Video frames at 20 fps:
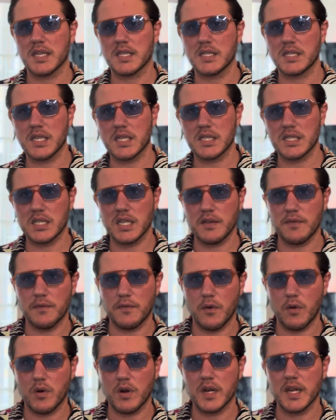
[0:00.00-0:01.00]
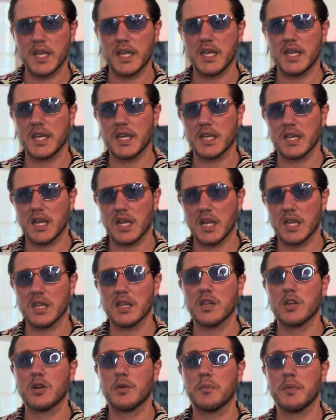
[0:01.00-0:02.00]
60-40, a
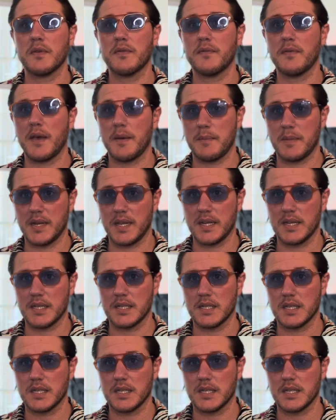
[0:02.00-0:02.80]
little bit feminine.